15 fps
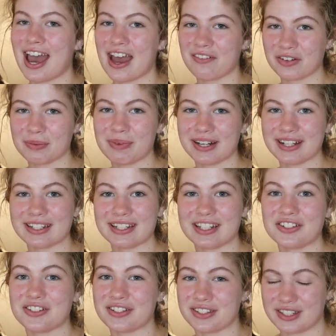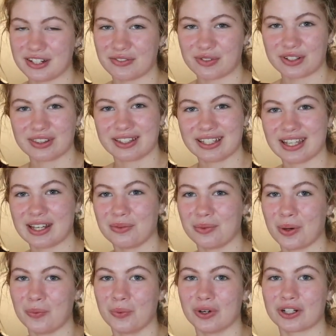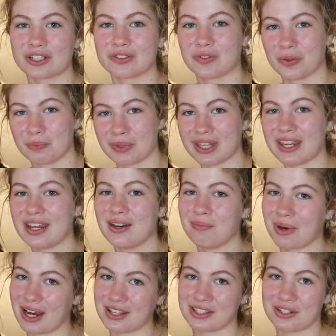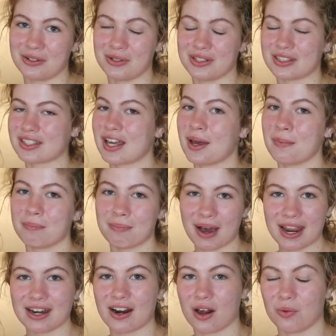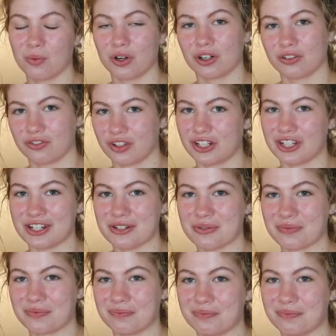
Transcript: everybody teaches differently and what works for me and my students might not work for you.